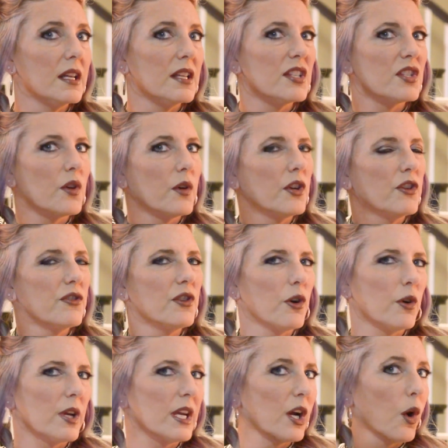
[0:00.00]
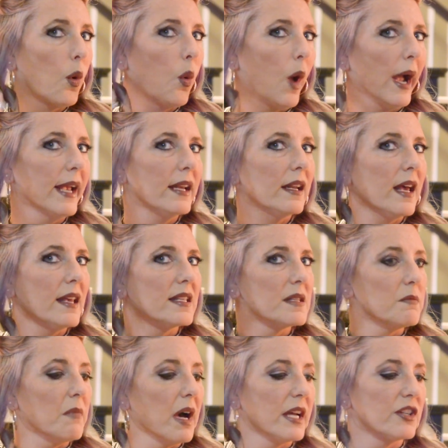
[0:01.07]
so you don't get quite
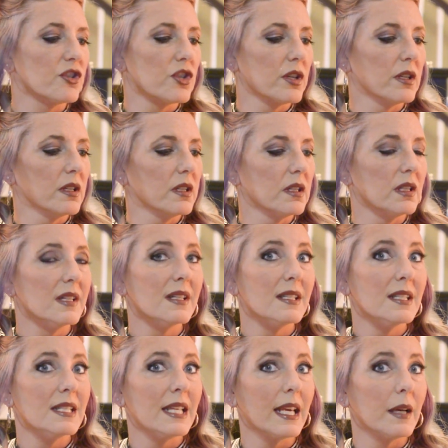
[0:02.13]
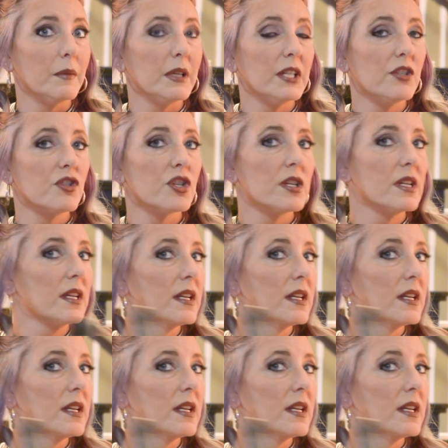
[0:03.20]
as much damage.